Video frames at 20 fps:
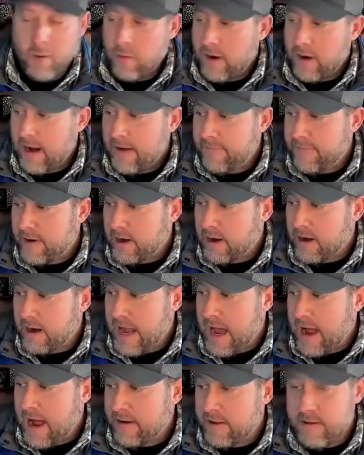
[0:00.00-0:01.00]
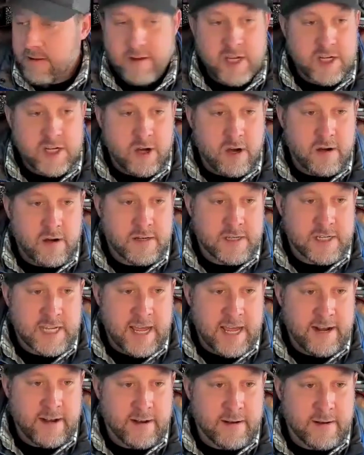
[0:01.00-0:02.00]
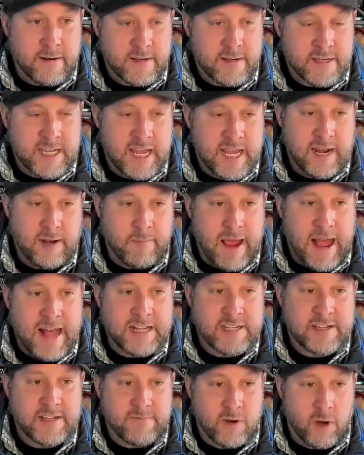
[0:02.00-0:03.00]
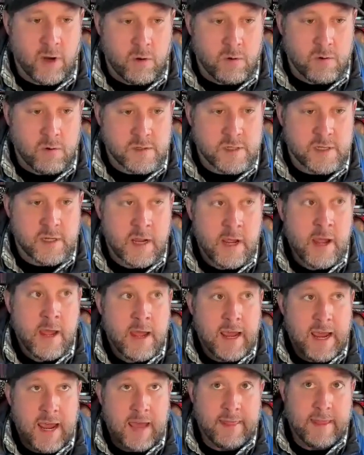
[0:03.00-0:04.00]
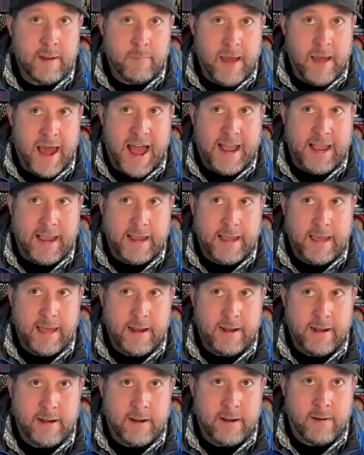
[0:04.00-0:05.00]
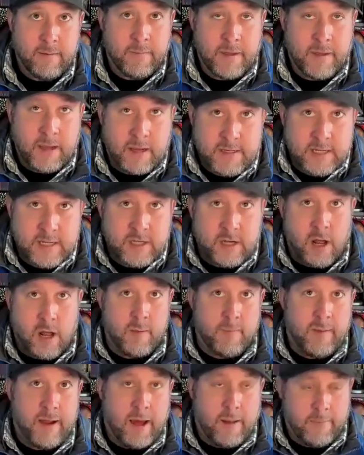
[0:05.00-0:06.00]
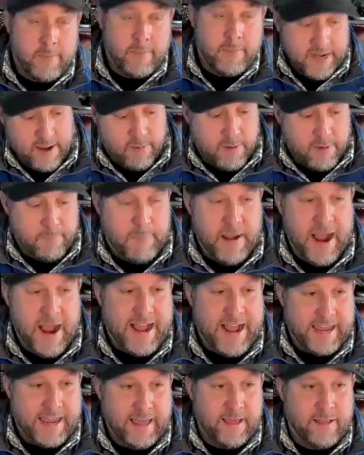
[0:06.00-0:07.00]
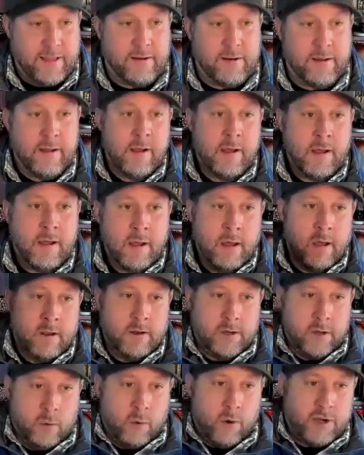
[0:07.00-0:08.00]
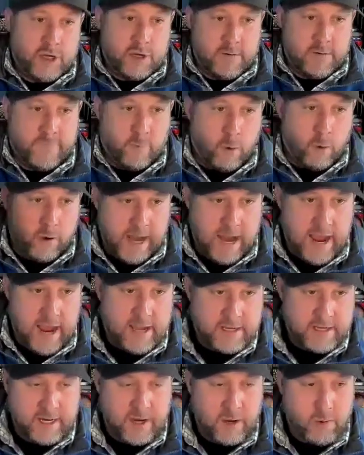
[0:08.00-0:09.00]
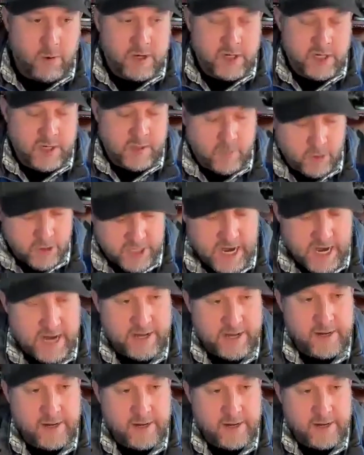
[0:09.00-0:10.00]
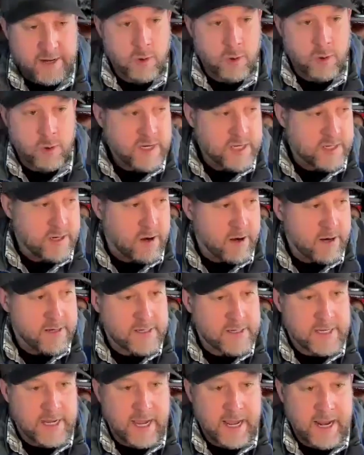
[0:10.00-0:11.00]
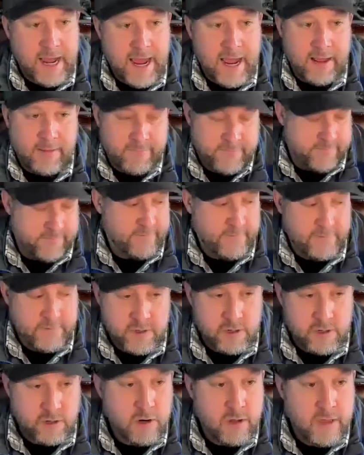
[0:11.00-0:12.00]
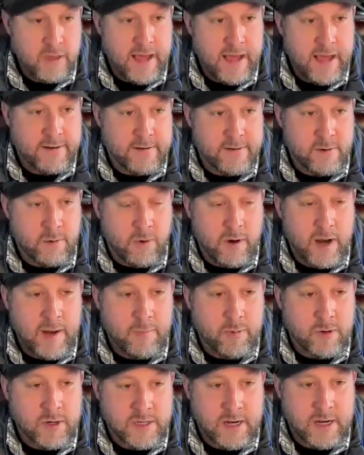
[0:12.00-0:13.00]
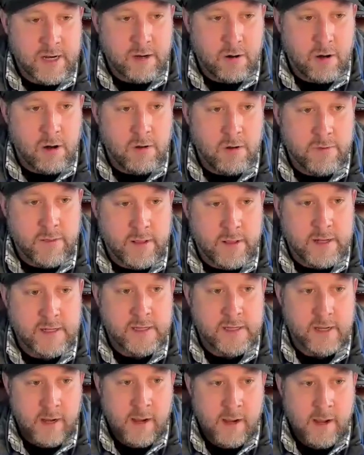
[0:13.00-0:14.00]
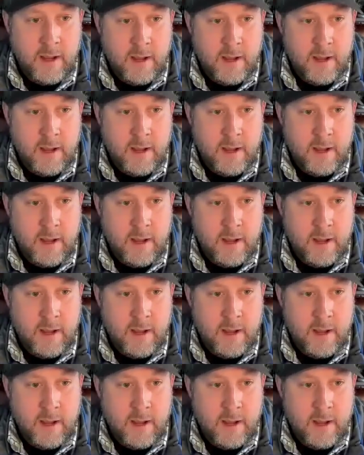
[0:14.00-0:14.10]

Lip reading: When I figured out, you start setting massive goals and then backing in, because it's all about being able to back in to what you're forecasting and what you're projecting. So when we started saying, "Hey, screw that 20% growth, let's